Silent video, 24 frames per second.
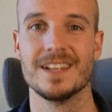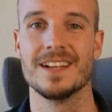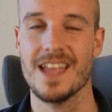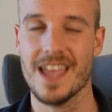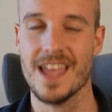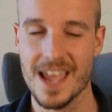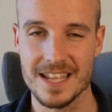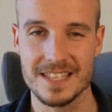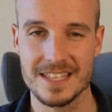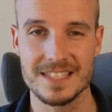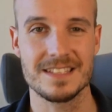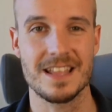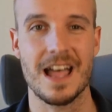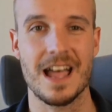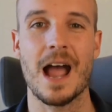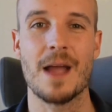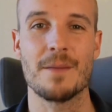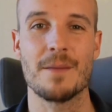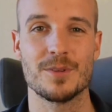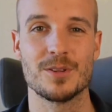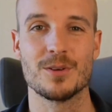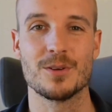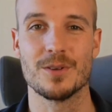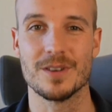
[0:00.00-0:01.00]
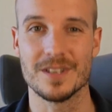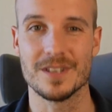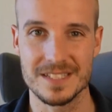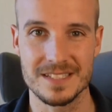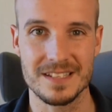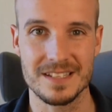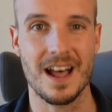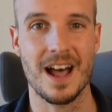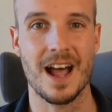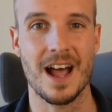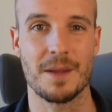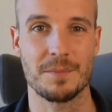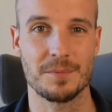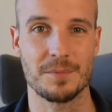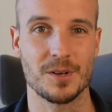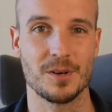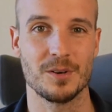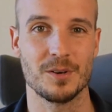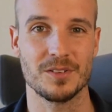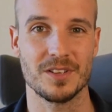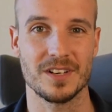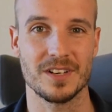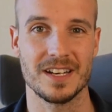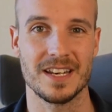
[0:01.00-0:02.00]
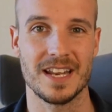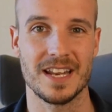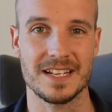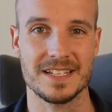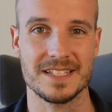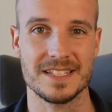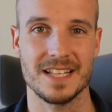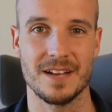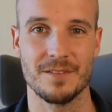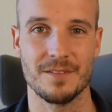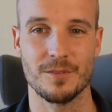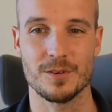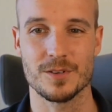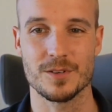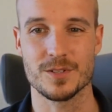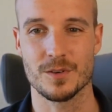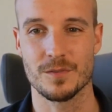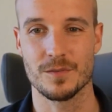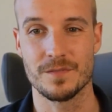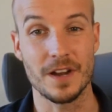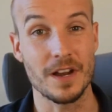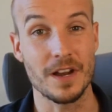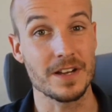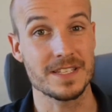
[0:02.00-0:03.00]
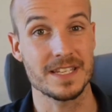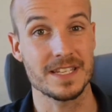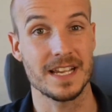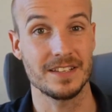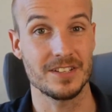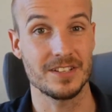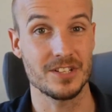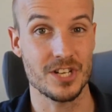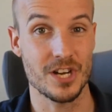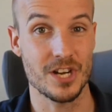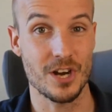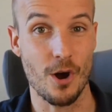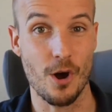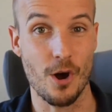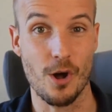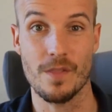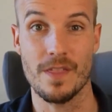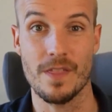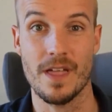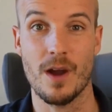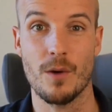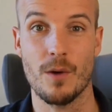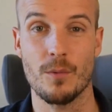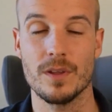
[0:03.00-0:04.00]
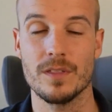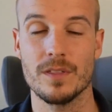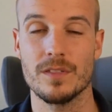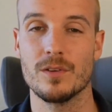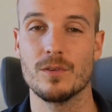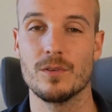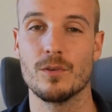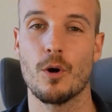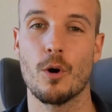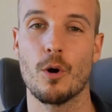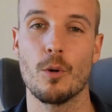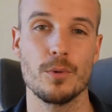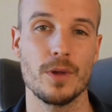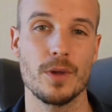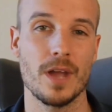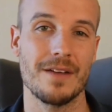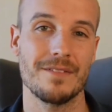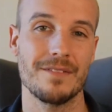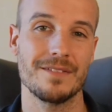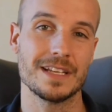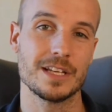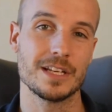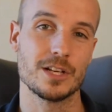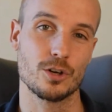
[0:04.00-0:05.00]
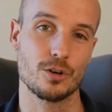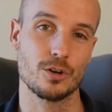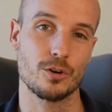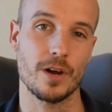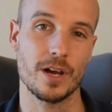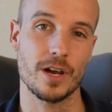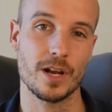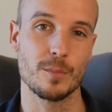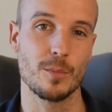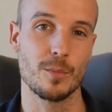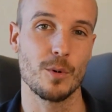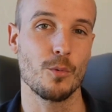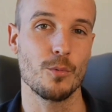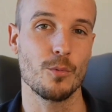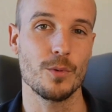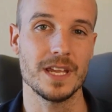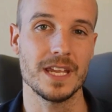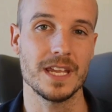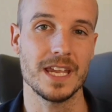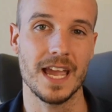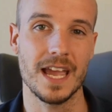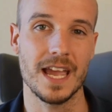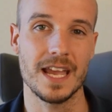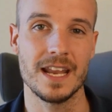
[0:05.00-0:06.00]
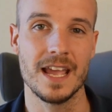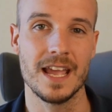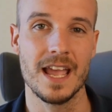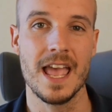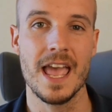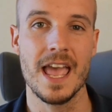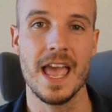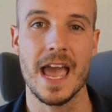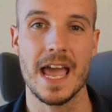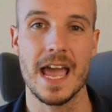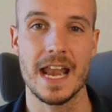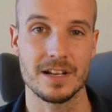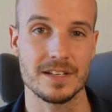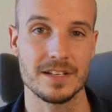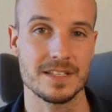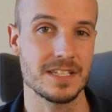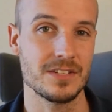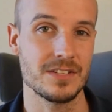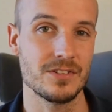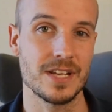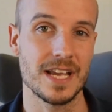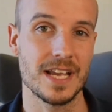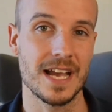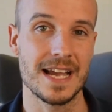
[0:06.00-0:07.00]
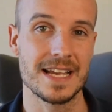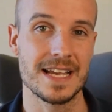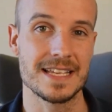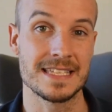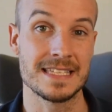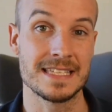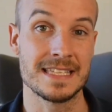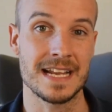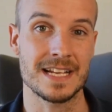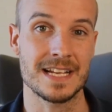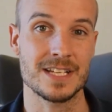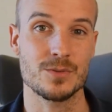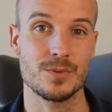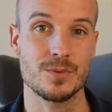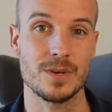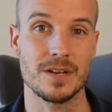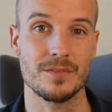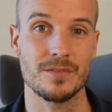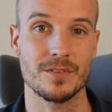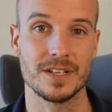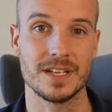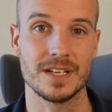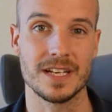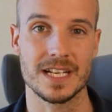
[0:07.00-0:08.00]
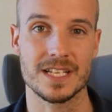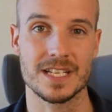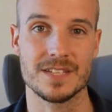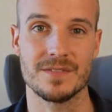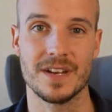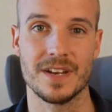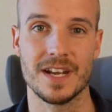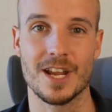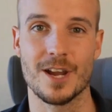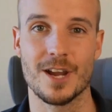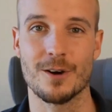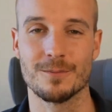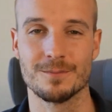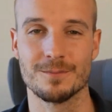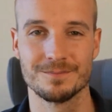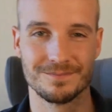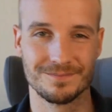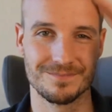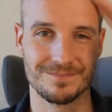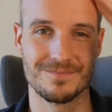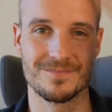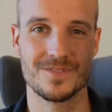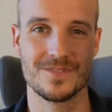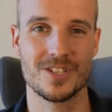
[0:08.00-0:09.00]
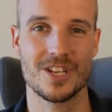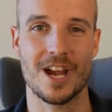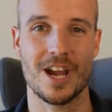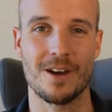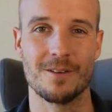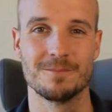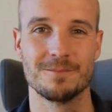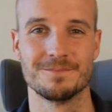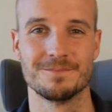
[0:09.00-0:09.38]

It's time to do it. It's time to go to the next level. So, very excited to share all that with you. Hope you have an incredible weekend, and I'll see you guys next week for the next video. Ciao.